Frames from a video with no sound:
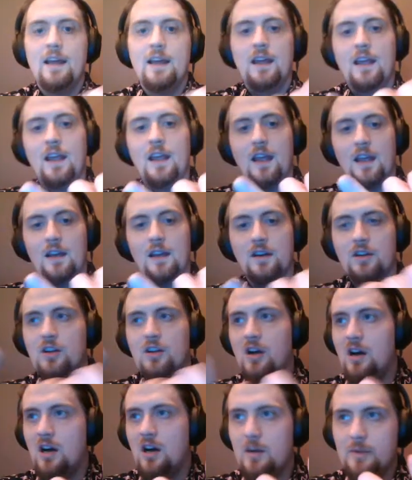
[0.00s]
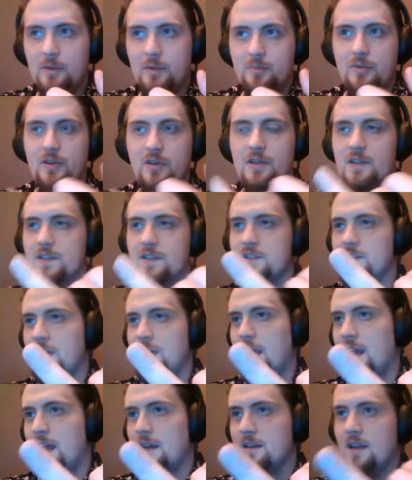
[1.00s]
In comic books
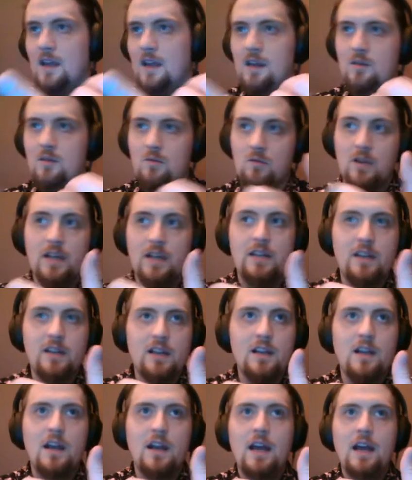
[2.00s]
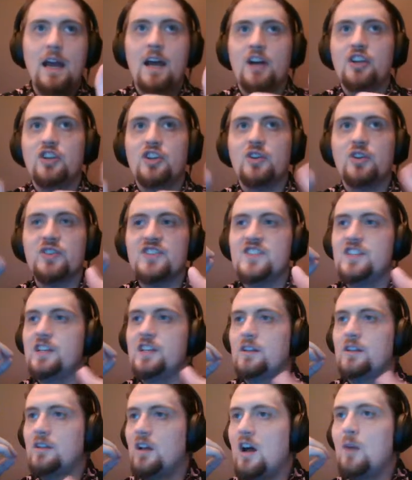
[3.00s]
and in writing, you'll see
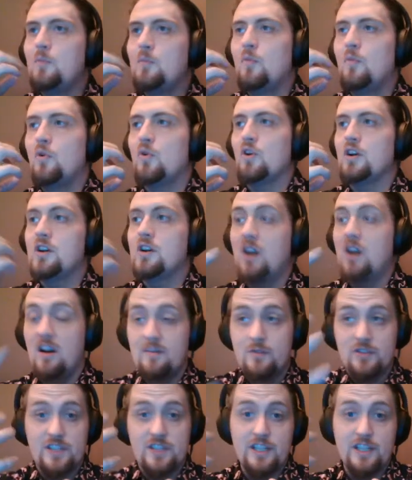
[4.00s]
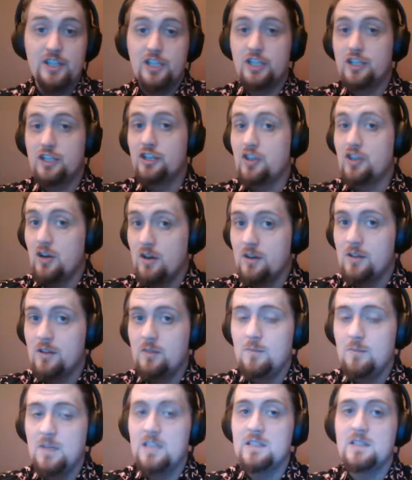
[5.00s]
a lot more conversation and
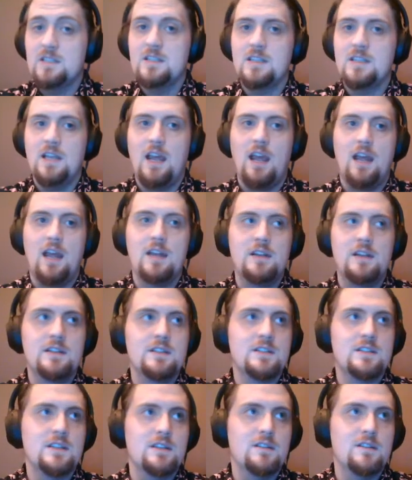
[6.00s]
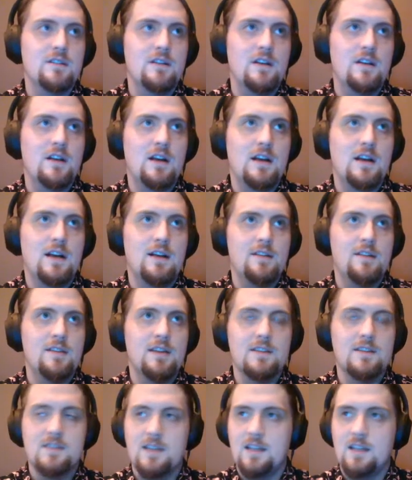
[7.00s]
argument and
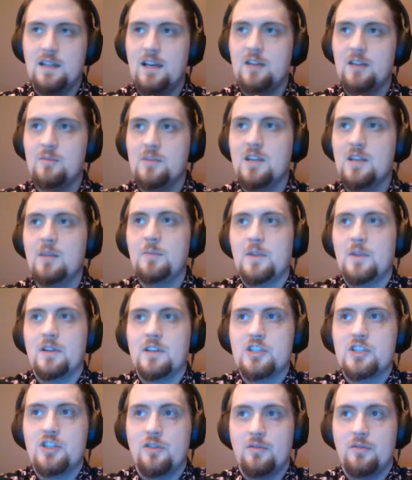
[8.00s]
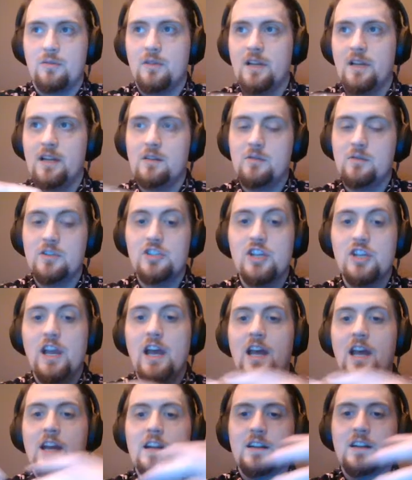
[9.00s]
things like that, and manipulation through language,
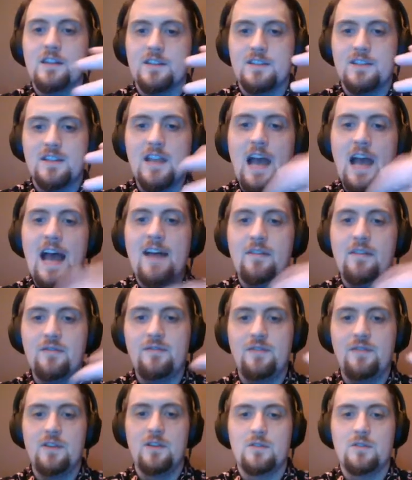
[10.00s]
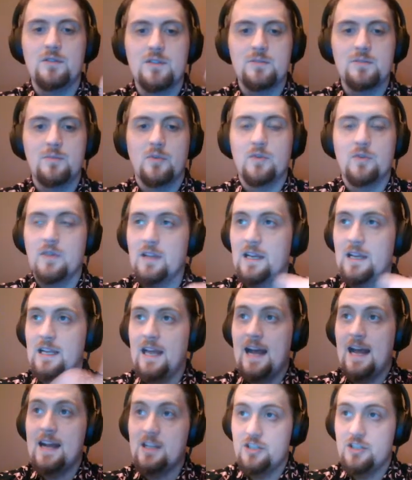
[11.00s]
because that feels more like
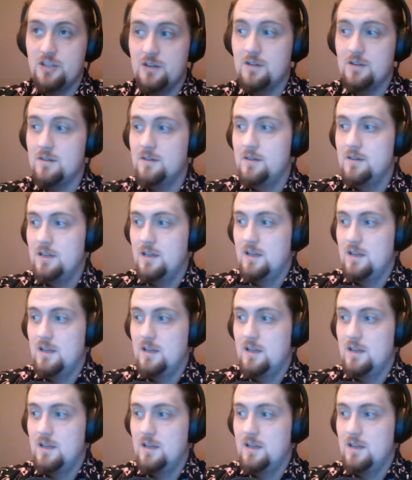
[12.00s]
action.